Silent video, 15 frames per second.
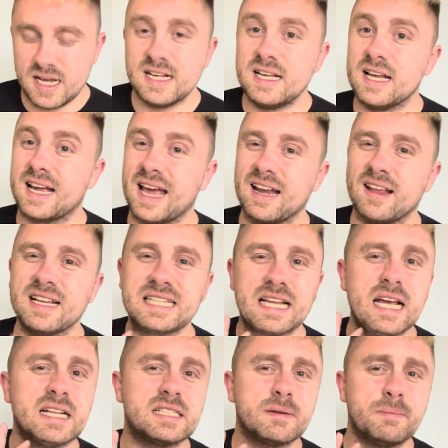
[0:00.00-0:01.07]
Again,
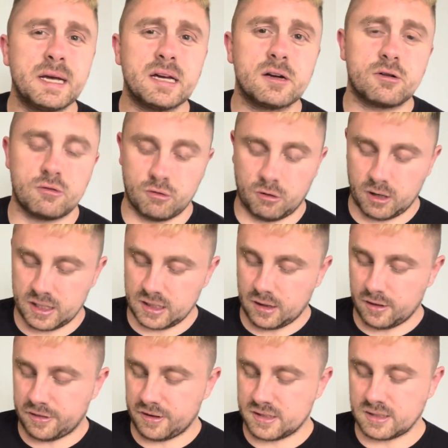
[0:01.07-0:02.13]
it's a bit grind,
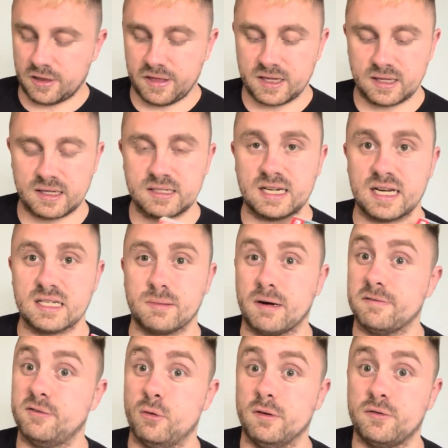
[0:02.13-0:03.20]
because I think this takes
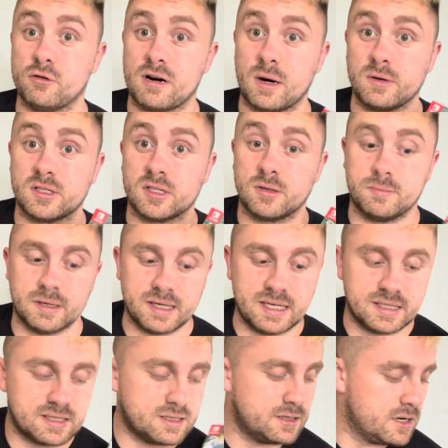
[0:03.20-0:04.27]
about 44 hours to
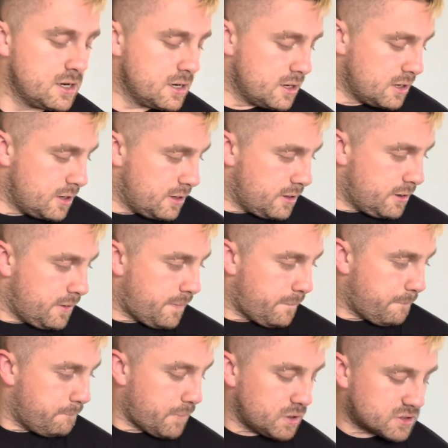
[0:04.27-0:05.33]
complete.
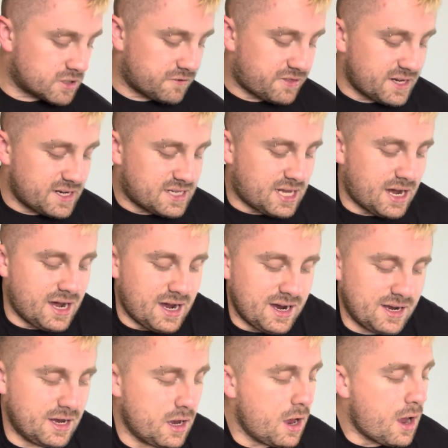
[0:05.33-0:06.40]
Most of these
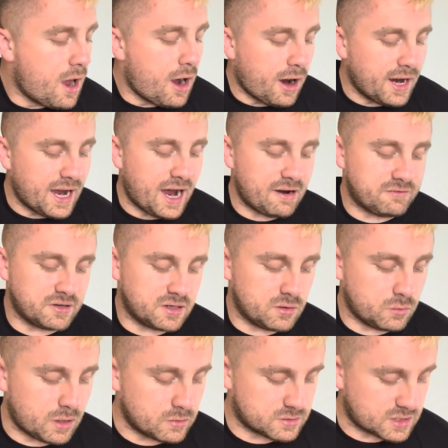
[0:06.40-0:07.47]
I haven't,
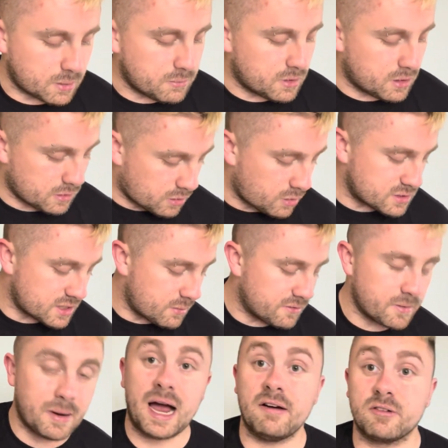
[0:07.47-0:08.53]
well, some of
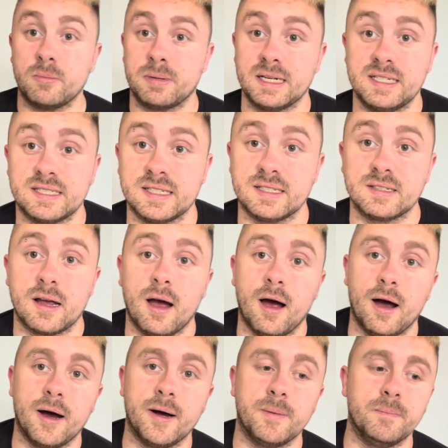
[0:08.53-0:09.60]
them I have completed.
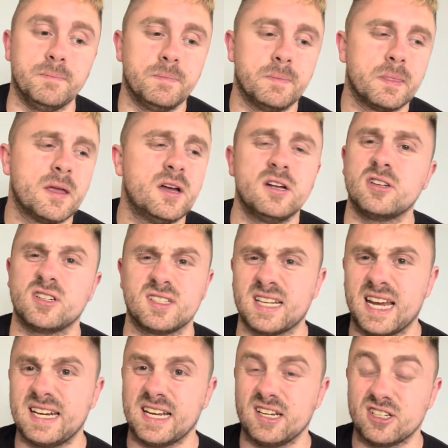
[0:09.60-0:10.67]
Just
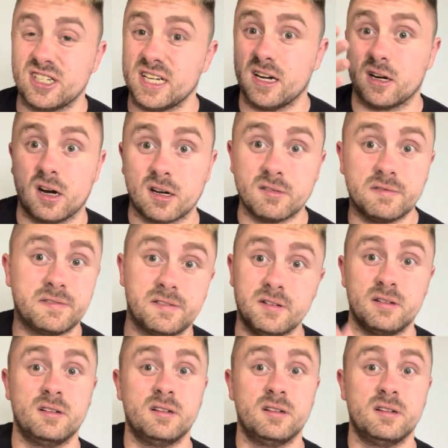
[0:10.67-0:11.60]
ADHD, I kind of